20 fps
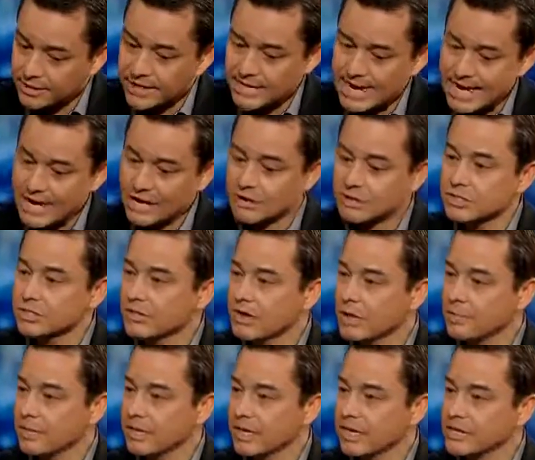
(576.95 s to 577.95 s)
inherits an
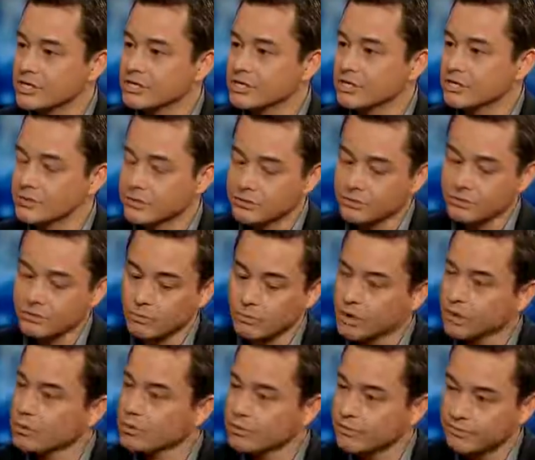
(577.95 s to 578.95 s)
obligation to
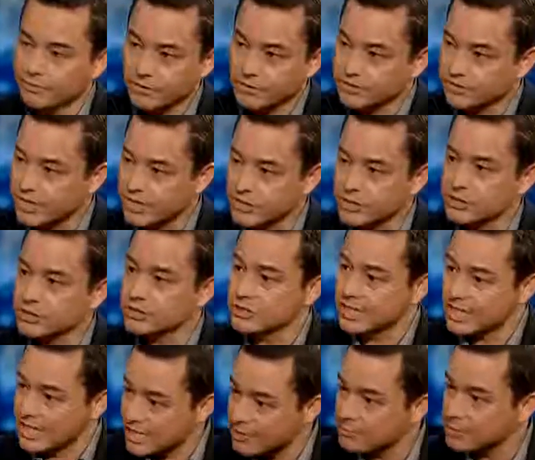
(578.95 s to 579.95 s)
work with First
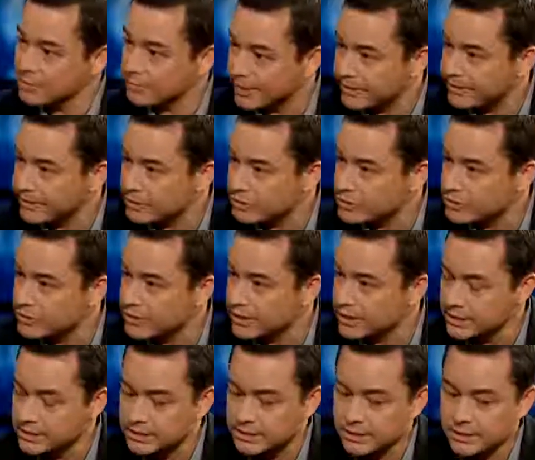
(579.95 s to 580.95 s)
Nations to implement their
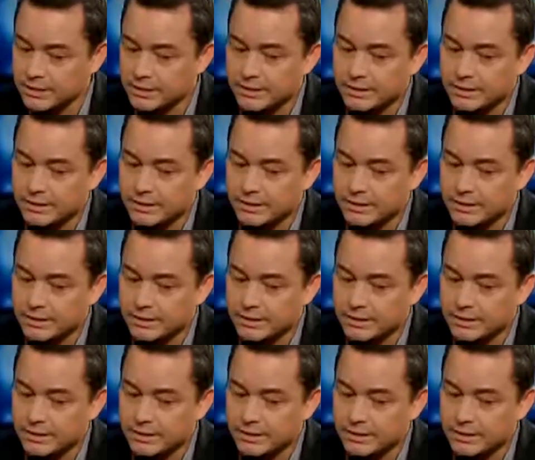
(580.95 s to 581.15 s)
treaties.